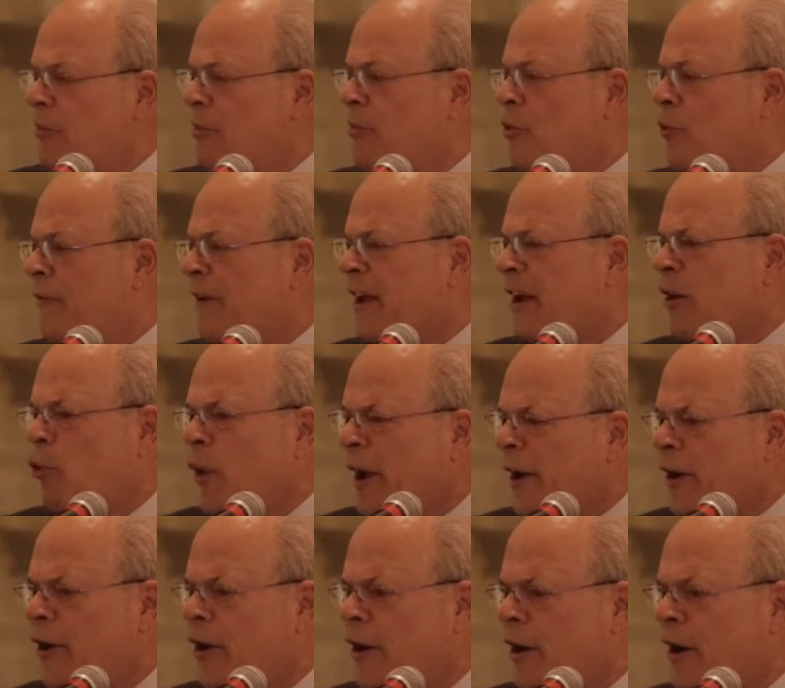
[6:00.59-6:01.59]
moving
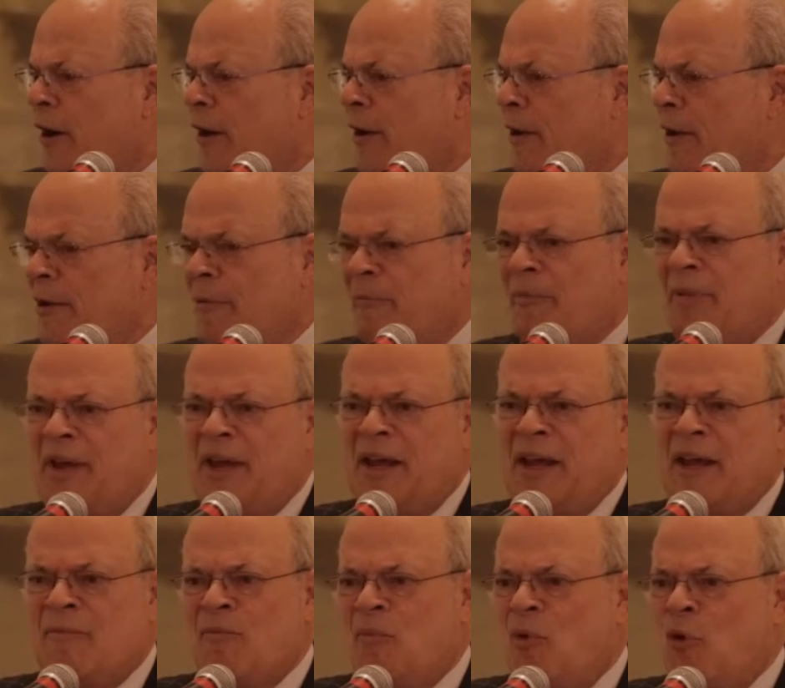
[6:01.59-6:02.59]
quicker,
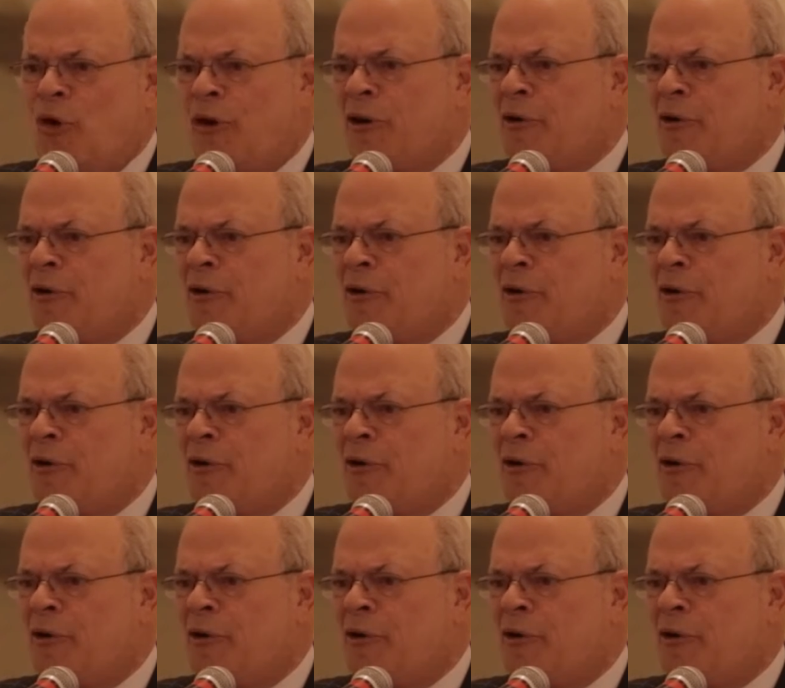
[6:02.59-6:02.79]
being more